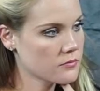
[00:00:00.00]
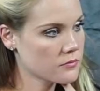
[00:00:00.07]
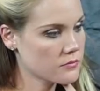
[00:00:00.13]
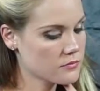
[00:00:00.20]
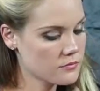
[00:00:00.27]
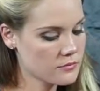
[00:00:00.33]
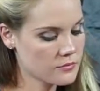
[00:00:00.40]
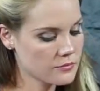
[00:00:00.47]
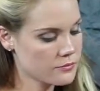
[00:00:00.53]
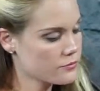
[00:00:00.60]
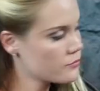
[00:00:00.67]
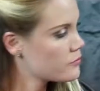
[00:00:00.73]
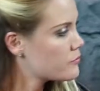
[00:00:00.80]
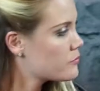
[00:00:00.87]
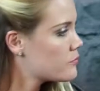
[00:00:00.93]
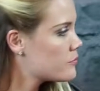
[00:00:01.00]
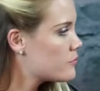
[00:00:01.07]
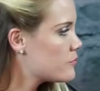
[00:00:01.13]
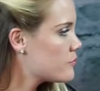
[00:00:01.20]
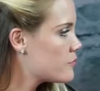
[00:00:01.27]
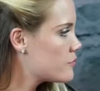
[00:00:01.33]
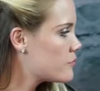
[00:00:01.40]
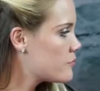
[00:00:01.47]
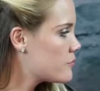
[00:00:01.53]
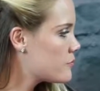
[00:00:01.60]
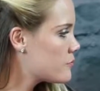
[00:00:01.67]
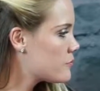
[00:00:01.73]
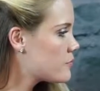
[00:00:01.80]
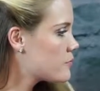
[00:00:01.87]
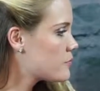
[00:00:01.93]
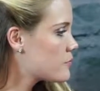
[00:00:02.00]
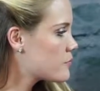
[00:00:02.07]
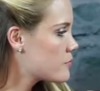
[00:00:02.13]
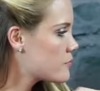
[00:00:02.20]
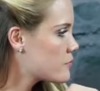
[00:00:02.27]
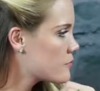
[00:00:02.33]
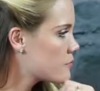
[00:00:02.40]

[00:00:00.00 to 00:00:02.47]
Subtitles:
[no speech]